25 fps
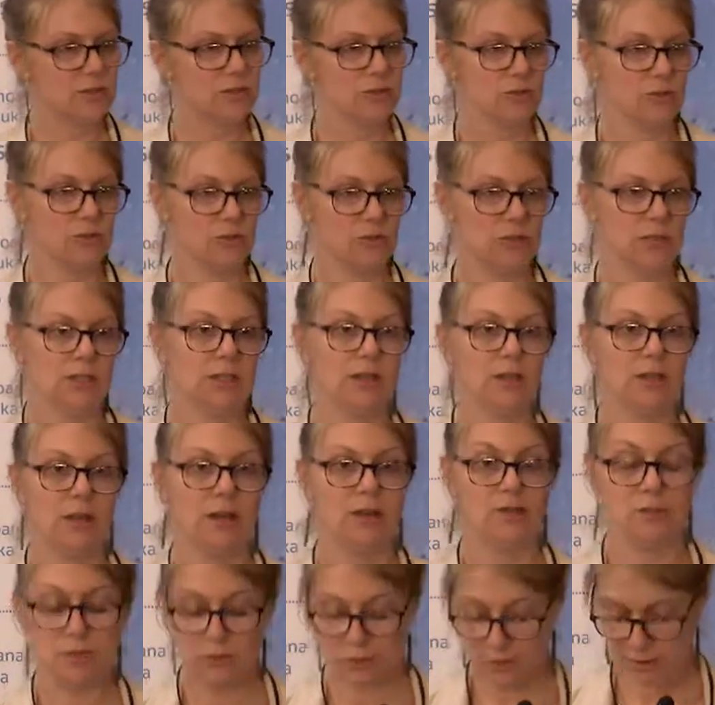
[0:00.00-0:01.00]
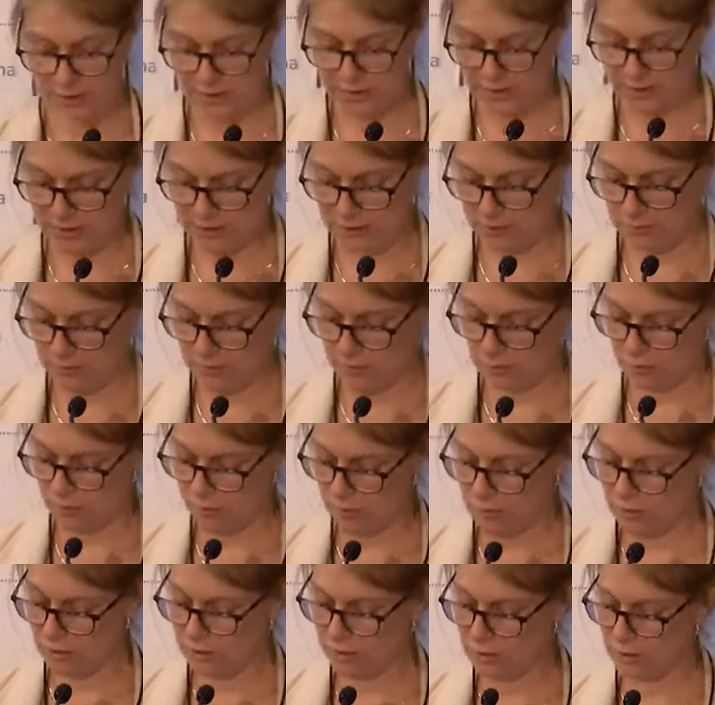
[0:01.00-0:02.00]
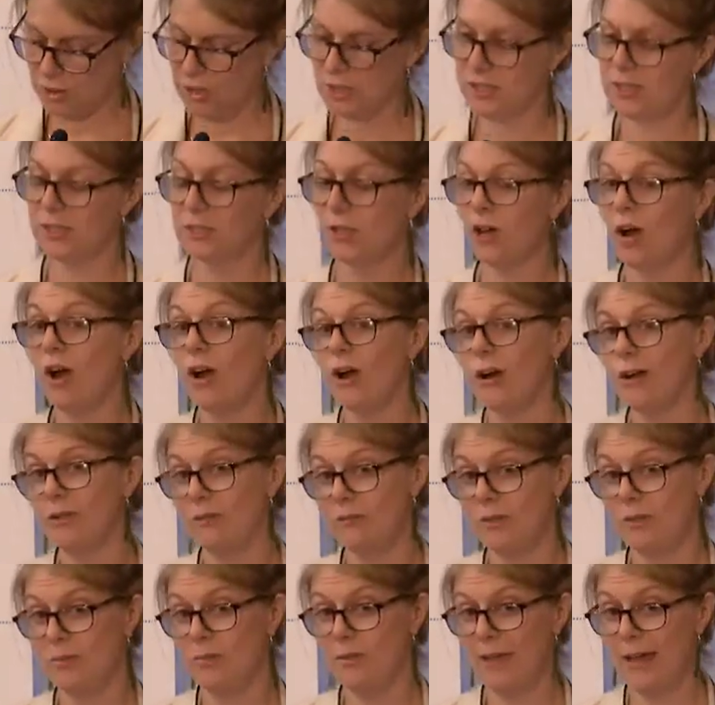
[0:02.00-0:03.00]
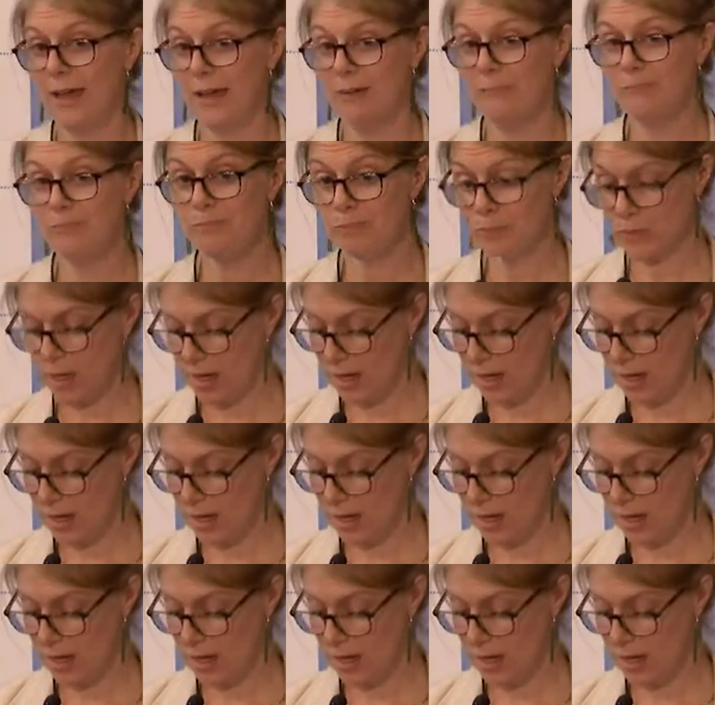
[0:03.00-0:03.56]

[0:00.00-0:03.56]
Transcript: social ecological systems research is at the heart of EBM.